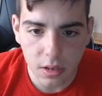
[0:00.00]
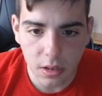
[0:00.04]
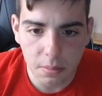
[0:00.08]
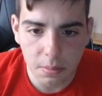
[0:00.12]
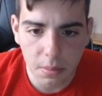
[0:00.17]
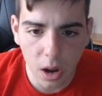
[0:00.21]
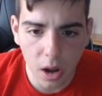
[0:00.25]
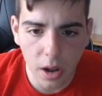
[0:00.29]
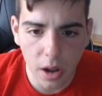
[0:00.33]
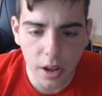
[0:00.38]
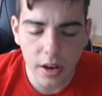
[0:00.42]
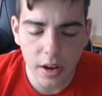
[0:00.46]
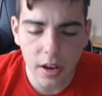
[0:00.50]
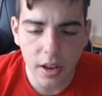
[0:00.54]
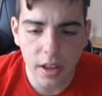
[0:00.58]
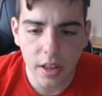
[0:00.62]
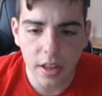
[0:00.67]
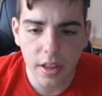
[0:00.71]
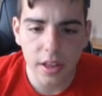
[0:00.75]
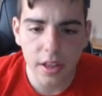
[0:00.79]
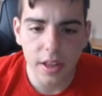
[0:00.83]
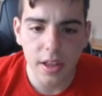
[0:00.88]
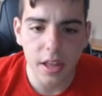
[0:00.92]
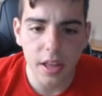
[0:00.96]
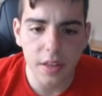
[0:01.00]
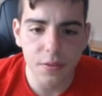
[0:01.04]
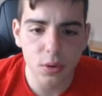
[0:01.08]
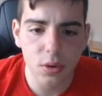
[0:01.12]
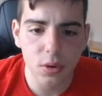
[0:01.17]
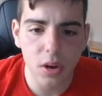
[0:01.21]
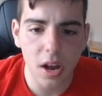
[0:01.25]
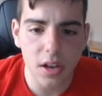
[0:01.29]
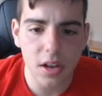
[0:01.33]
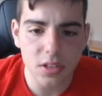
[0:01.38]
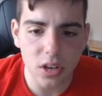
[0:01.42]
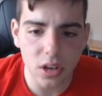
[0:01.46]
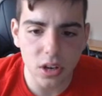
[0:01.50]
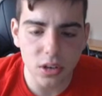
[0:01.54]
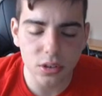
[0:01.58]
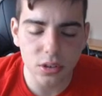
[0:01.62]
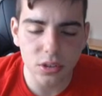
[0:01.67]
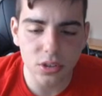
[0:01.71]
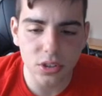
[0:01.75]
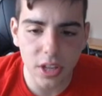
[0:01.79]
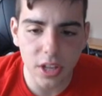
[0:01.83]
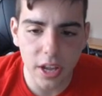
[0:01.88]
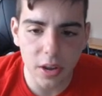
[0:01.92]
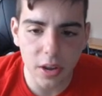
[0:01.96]
But if you guys
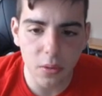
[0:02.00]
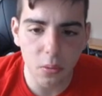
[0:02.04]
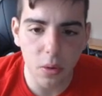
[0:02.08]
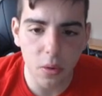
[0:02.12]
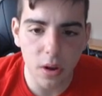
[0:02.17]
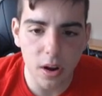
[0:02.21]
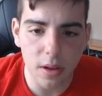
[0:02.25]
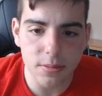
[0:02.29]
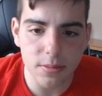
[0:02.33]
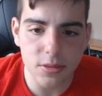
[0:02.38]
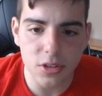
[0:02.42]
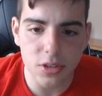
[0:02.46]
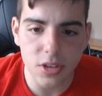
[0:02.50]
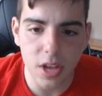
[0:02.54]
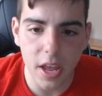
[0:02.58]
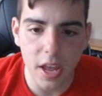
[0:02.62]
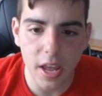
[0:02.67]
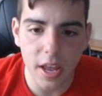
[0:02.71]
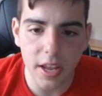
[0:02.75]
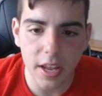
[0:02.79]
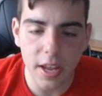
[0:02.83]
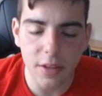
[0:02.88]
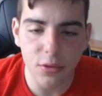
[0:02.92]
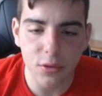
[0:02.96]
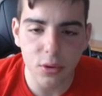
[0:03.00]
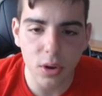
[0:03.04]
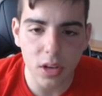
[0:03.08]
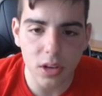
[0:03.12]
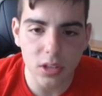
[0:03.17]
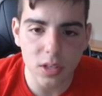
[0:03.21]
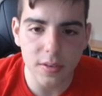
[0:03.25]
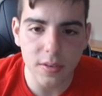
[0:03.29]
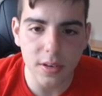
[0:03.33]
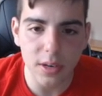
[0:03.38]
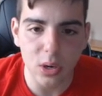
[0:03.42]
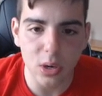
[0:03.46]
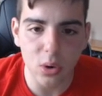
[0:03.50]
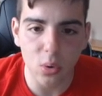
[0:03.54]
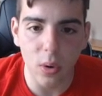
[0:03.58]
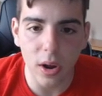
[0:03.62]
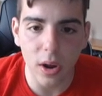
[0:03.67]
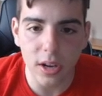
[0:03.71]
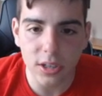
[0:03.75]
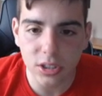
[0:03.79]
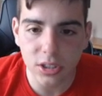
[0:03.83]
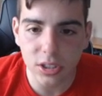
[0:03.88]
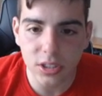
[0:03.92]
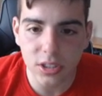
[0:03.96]
understand what I'm saying, if you guys have any
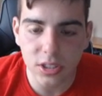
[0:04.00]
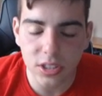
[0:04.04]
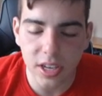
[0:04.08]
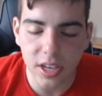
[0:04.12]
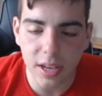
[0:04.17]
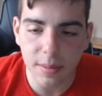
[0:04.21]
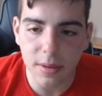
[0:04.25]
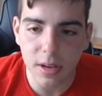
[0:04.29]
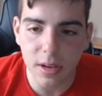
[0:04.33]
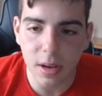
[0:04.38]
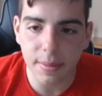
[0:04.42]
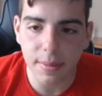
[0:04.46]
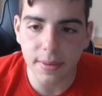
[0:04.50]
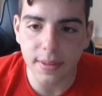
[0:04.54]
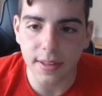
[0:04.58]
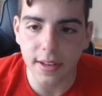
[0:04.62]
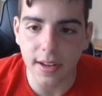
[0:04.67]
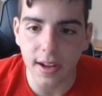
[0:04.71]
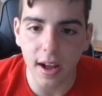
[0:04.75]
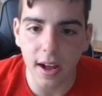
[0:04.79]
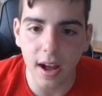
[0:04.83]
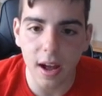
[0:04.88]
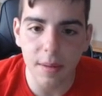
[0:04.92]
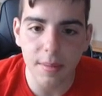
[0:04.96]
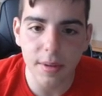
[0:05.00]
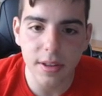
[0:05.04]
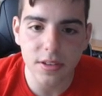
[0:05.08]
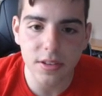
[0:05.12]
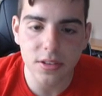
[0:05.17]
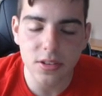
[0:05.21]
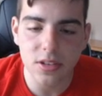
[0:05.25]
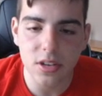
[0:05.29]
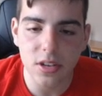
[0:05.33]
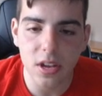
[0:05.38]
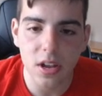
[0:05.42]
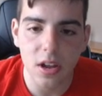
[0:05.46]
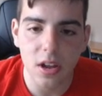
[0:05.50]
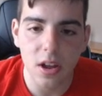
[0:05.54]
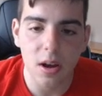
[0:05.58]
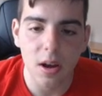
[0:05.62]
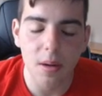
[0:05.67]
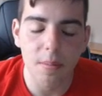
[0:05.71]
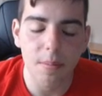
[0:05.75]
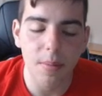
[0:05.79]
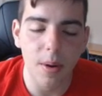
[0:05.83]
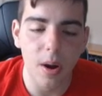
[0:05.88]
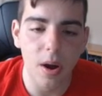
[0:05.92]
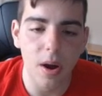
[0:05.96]
questions, hit me up in the comments.
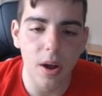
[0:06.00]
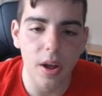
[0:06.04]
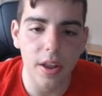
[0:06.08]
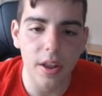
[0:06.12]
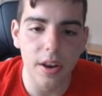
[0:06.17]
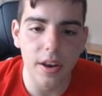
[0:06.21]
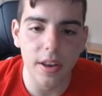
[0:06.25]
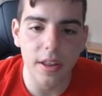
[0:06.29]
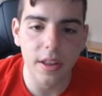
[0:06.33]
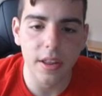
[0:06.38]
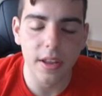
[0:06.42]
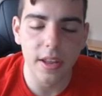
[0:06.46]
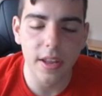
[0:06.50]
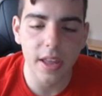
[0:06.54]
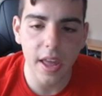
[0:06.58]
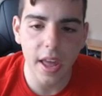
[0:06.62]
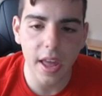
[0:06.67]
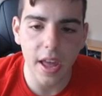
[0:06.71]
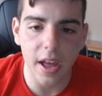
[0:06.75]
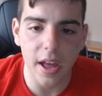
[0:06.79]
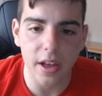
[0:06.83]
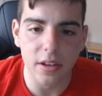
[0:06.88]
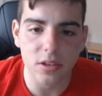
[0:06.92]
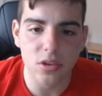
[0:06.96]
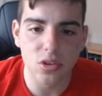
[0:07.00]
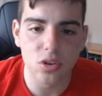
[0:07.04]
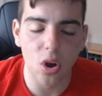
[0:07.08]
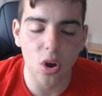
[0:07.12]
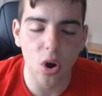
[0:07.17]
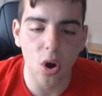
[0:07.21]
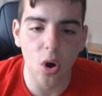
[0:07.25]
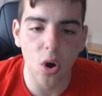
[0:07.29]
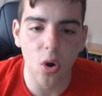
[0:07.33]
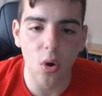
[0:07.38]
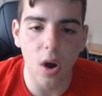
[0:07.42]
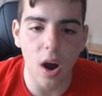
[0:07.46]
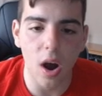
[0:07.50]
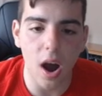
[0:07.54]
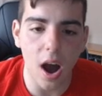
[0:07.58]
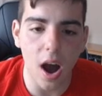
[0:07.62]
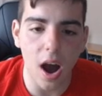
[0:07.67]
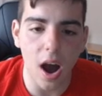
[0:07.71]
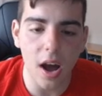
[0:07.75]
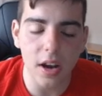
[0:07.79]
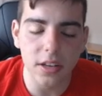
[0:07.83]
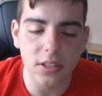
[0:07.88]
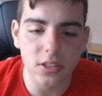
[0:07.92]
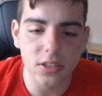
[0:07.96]
But yeah, so
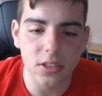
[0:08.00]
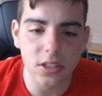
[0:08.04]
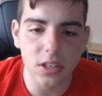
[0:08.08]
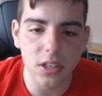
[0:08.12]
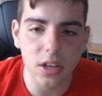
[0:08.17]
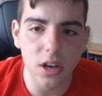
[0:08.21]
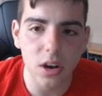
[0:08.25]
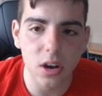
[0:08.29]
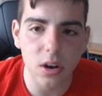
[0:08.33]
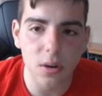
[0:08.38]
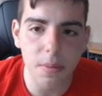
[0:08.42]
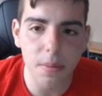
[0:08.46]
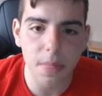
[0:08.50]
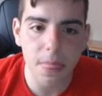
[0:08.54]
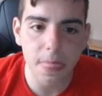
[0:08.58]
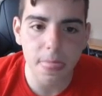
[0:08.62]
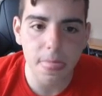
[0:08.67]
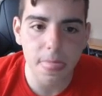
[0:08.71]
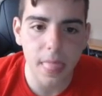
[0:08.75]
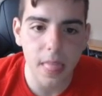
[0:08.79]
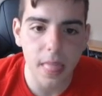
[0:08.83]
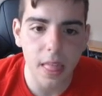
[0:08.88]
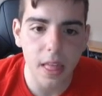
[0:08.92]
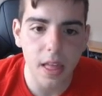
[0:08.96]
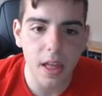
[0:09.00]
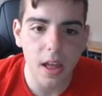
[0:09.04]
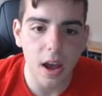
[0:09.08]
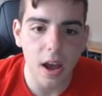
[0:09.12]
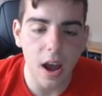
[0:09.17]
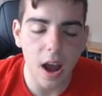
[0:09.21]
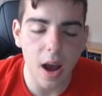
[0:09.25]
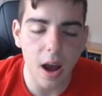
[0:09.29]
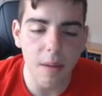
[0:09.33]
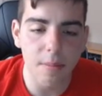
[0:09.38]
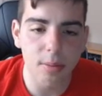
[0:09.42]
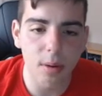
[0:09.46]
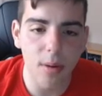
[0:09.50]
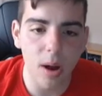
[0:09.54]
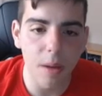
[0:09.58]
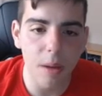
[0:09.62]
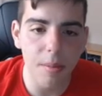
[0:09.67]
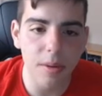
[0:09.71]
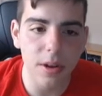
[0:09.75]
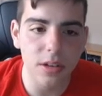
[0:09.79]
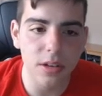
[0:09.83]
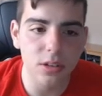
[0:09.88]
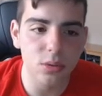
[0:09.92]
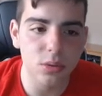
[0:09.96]
honestly, yo, I'm
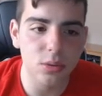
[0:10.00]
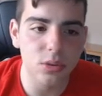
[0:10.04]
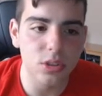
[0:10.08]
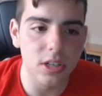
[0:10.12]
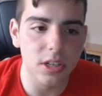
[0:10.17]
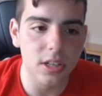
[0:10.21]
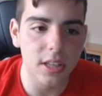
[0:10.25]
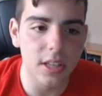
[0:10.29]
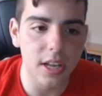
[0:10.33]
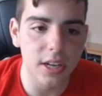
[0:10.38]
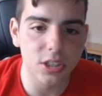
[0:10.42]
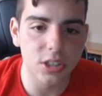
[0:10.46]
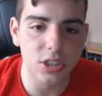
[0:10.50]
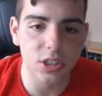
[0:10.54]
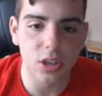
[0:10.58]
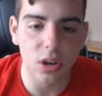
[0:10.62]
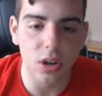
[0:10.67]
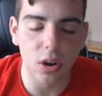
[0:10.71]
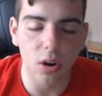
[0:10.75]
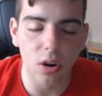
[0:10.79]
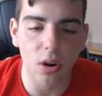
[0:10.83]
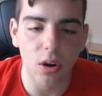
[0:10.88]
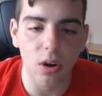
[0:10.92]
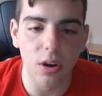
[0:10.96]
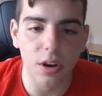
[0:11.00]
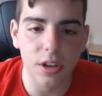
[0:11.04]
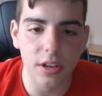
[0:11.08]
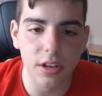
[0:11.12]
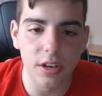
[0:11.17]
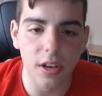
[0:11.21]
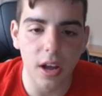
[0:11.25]
probably gonna do this collection on it.